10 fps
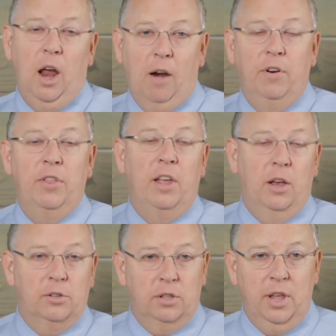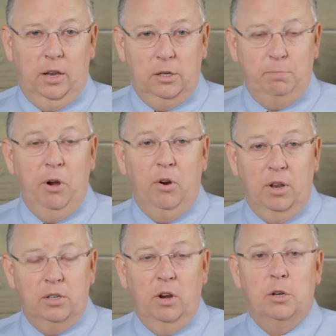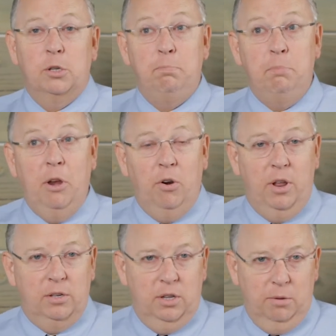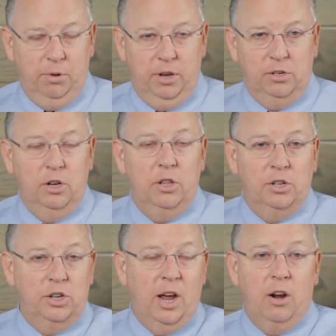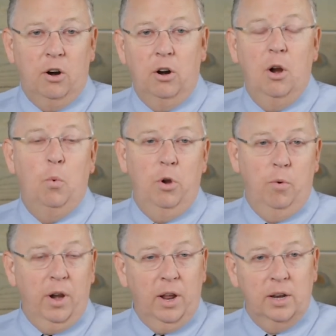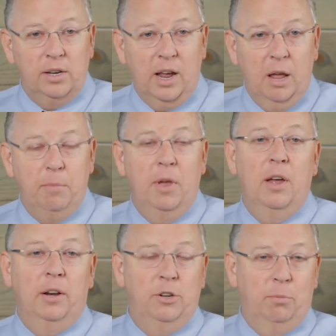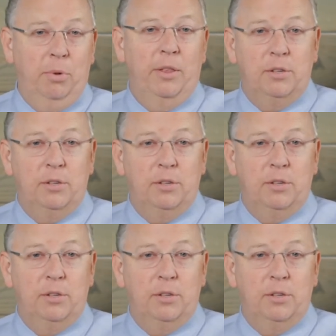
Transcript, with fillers: everything else that they experience, their experience in the place. Did the shot hurt? Were you running on time? Does your breath